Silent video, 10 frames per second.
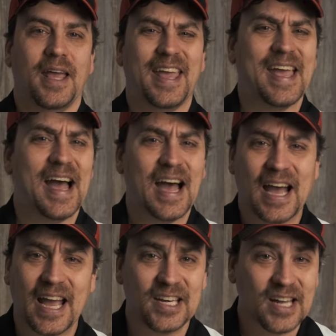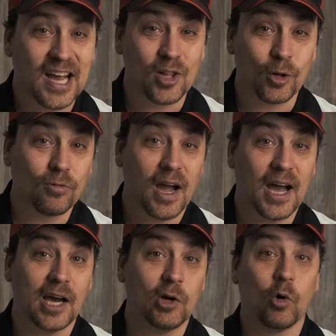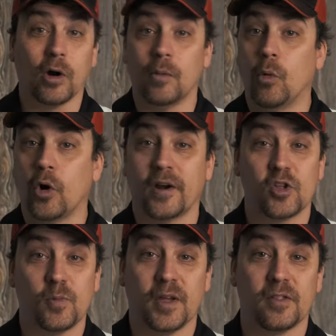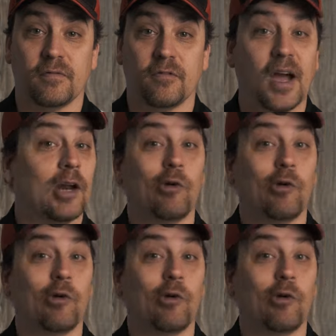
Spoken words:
a high dollar rod or a more expensive rod?